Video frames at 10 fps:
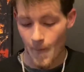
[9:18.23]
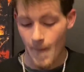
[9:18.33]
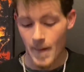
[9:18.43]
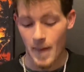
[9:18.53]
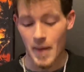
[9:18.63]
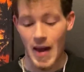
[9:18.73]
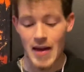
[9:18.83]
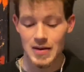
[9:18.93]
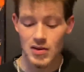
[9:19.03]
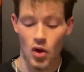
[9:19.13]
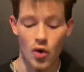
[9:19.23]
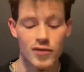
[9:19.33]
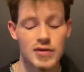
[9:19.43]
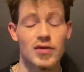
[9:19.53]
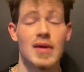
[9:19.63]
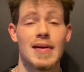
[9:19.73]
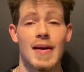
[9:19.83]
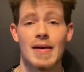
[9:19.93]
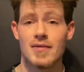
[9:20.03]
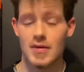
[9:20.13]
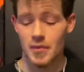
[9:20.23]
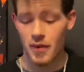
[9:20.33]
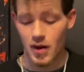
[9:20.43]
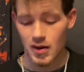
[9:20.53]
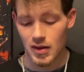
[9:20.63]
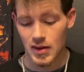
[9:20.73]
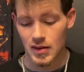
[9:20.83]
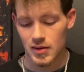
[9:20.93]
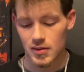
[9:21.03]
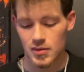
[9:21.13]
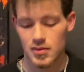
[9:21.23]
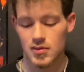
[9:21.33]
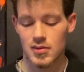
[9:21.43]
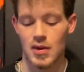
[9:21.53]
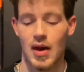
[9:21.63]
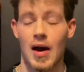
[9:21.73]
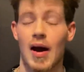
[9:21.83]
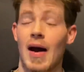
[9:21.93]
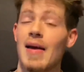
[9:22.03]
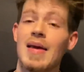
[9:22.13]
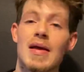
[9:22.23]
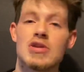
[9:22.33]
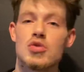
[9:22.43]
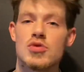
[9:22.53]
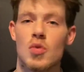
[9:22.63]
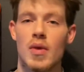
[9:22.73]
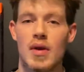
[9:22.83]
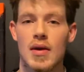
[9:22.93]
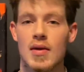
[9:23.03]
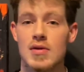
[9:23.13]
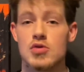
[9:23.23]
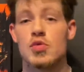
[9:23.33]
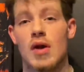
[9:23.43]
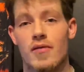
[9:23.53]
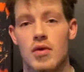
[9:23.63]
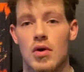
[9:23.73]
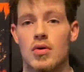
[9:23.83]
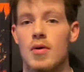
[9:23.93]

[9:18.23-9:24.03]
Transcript: I'm adding the over 3.5 to the parlay. I can't choose a winner here because you never know.